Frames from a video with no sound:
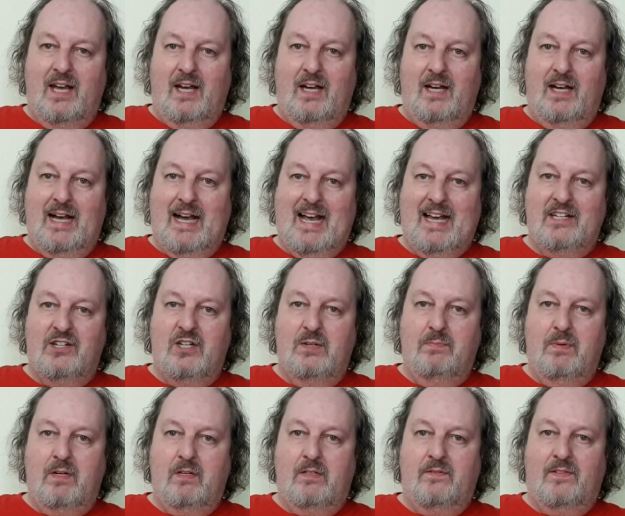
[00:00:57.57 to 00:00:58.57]
As you
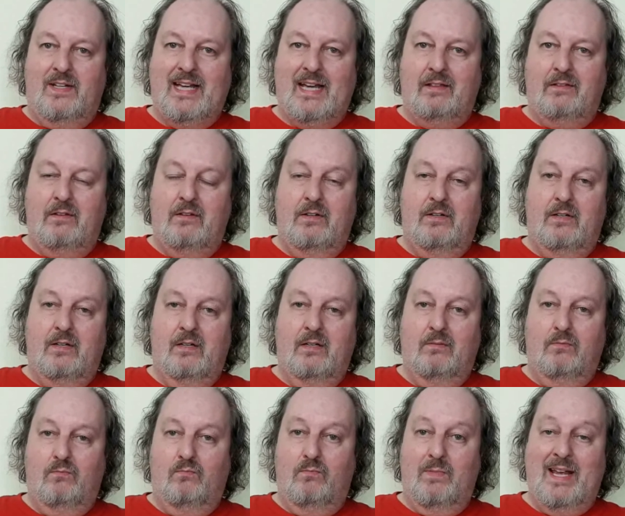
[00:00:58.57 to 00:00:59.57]
might have gathered,
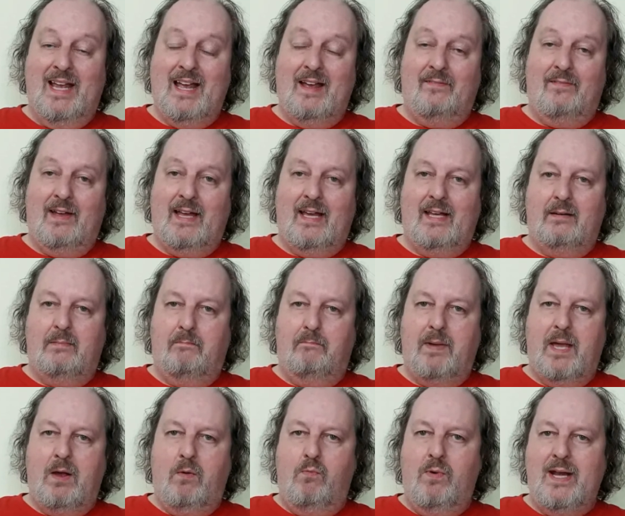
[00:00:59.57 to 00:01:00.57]
we have had a
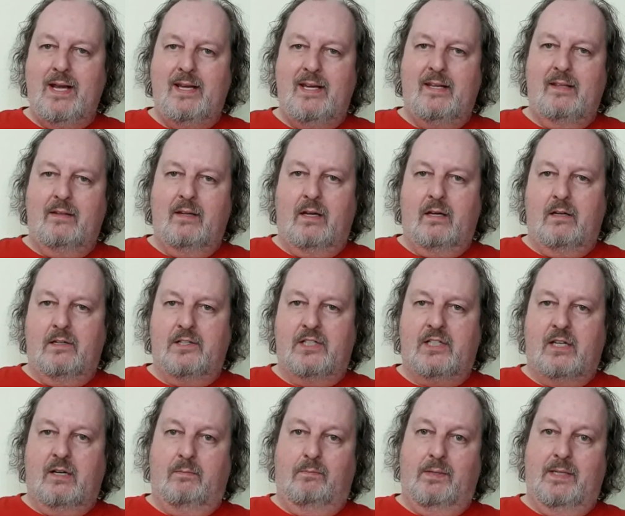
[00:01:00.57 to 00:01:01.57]
bit of wind in the last
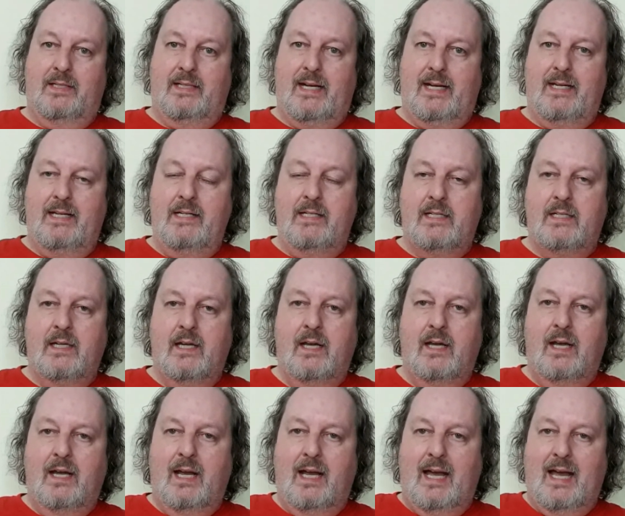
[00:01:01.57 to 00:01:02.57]
couple of days,
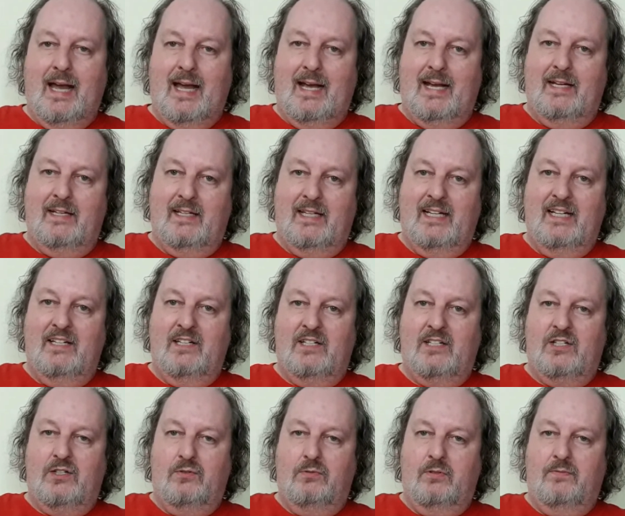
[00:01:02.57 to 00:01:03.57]
and it's
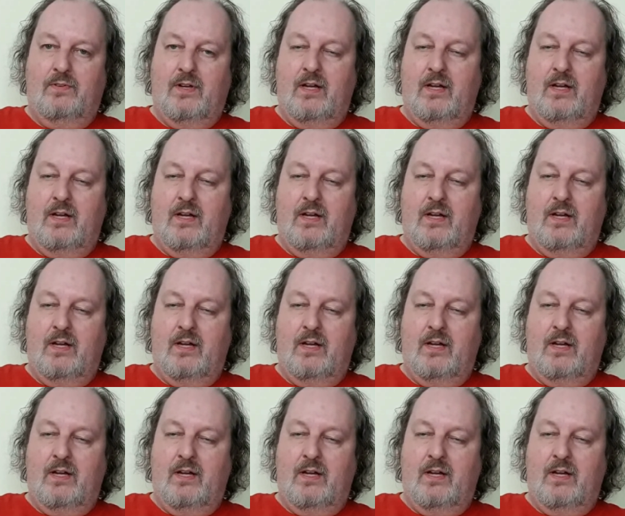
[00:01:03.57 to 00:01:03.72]
sort of